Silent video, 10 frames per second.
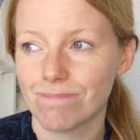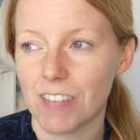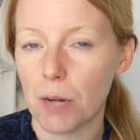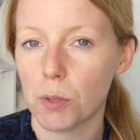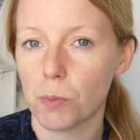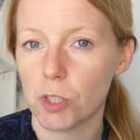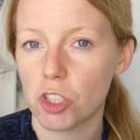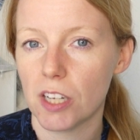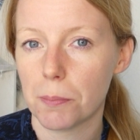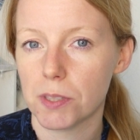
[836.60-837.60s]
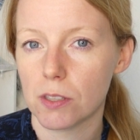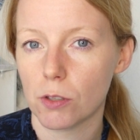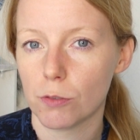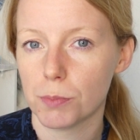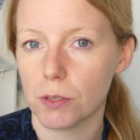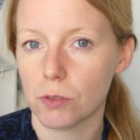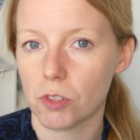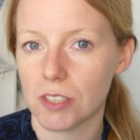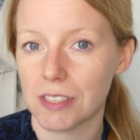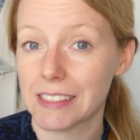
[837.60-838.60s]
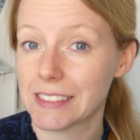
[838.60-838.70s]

I will watch an episode of Bones.